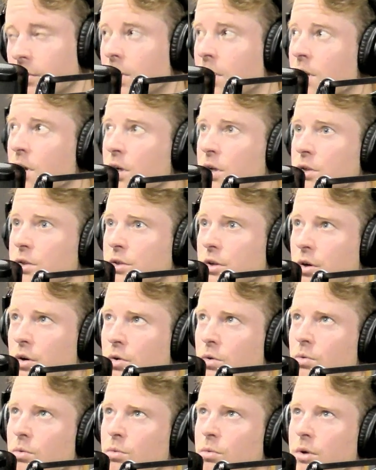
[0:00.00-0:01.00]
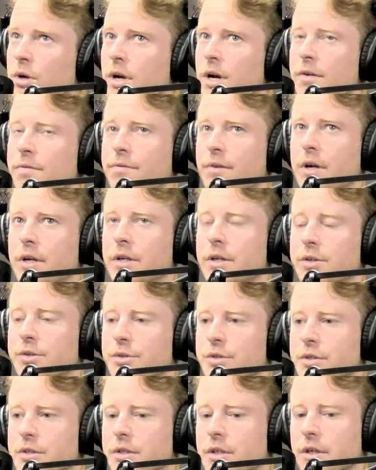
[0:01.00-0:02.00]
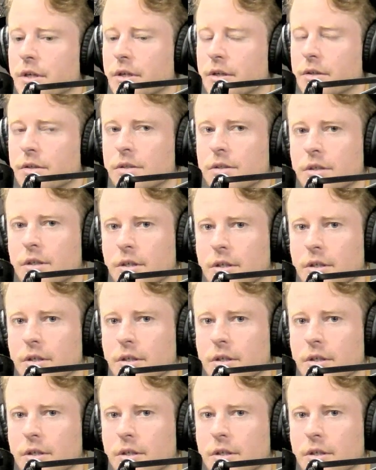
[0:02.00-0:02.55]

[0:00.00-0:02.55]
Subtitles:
So what I find interesting,